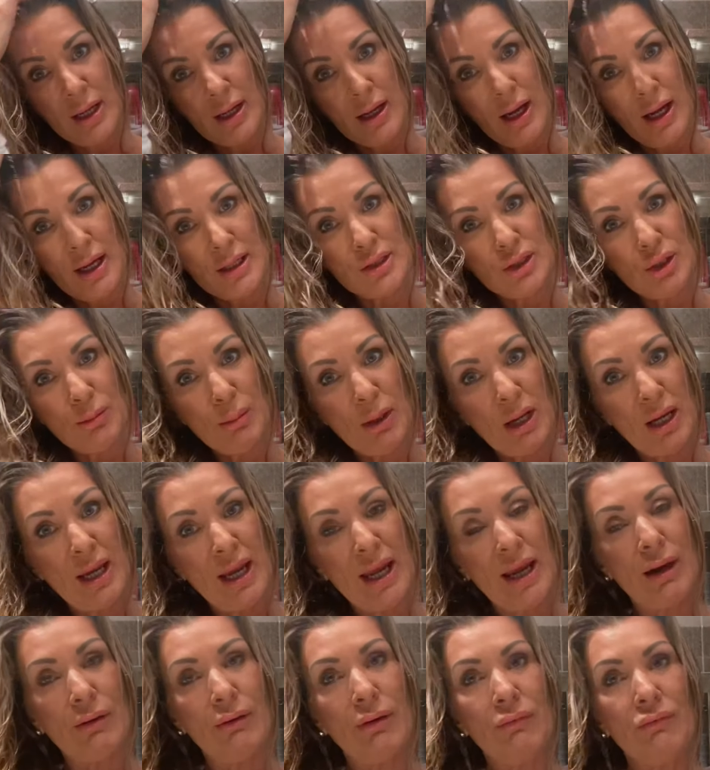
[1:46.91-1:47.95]
I do my
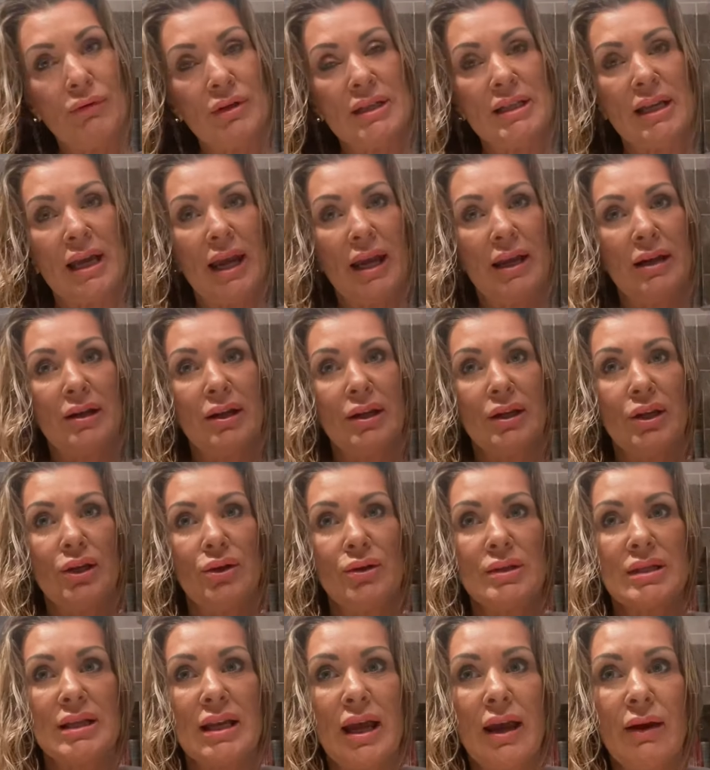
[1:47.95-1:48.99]
hair every day and I
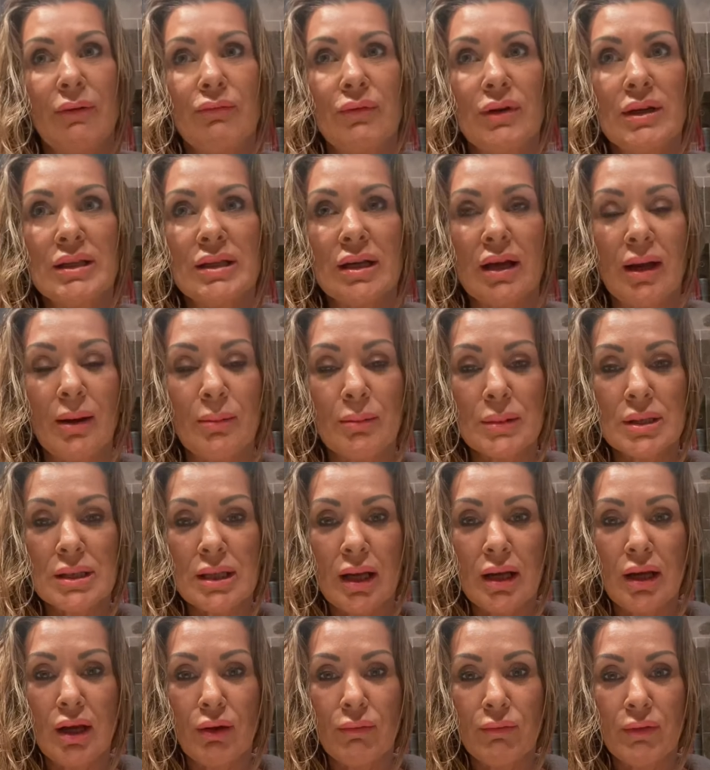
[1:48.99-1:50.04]
use it every time because I
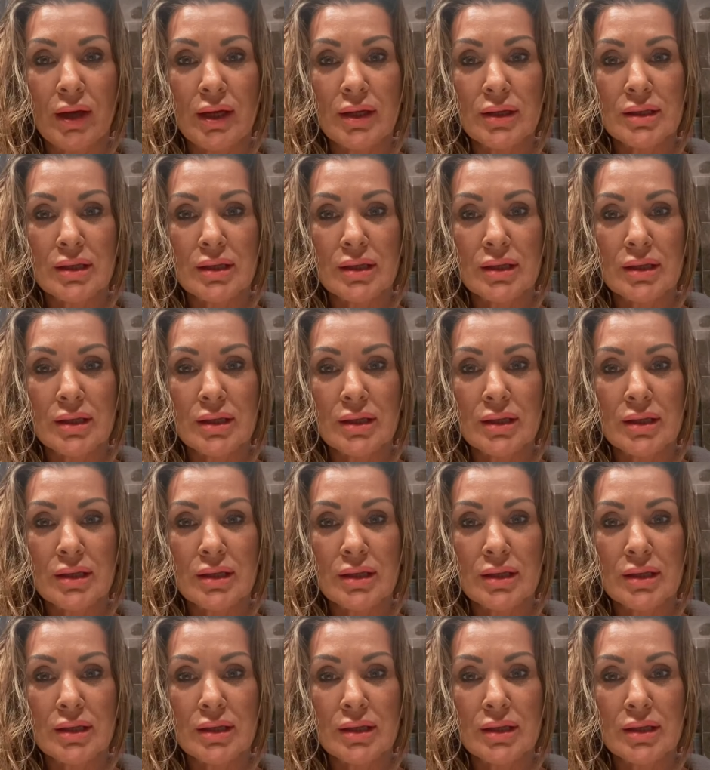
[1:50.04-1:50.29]
love it.